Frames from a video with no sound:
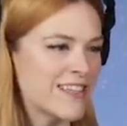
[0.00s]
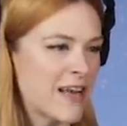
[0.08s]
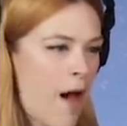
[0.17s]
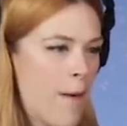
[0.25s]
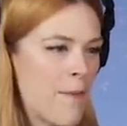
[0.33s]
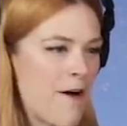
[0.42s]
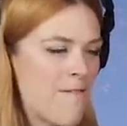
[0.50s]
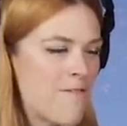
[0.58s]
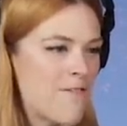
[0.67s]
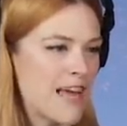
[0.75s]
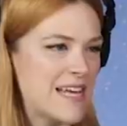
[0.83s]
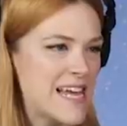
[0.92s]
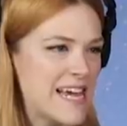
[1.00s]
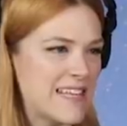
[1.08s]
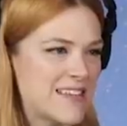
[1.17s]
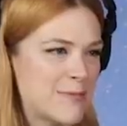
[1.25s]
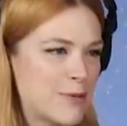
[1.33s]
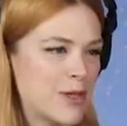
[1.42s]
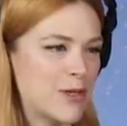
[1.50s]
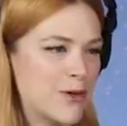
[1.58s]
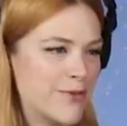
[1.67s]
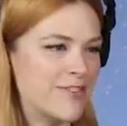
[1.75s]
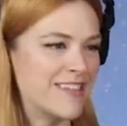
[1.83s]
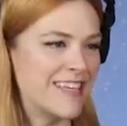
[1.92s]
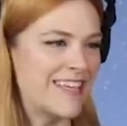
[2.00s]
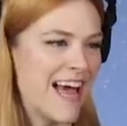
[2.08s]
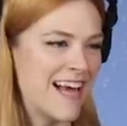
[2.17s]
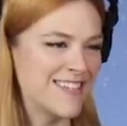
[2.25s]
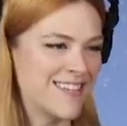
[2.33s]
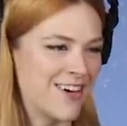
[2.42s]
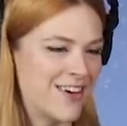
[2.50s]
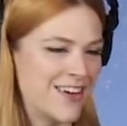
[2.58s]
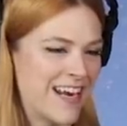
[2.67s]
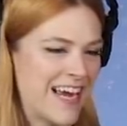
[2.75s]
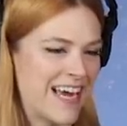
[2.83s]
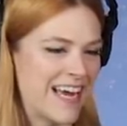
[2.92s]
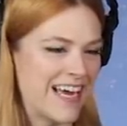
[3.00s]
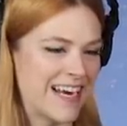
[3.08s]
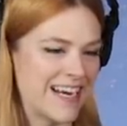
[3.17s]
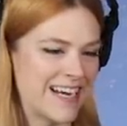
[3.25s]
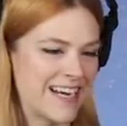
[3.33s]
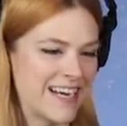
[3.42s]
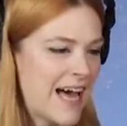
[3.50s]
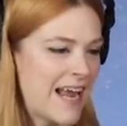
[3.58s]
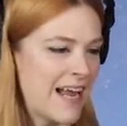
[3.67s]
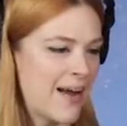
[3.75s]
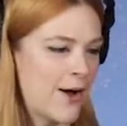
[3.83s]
some fit dance moves. Yes, Holden. Get it,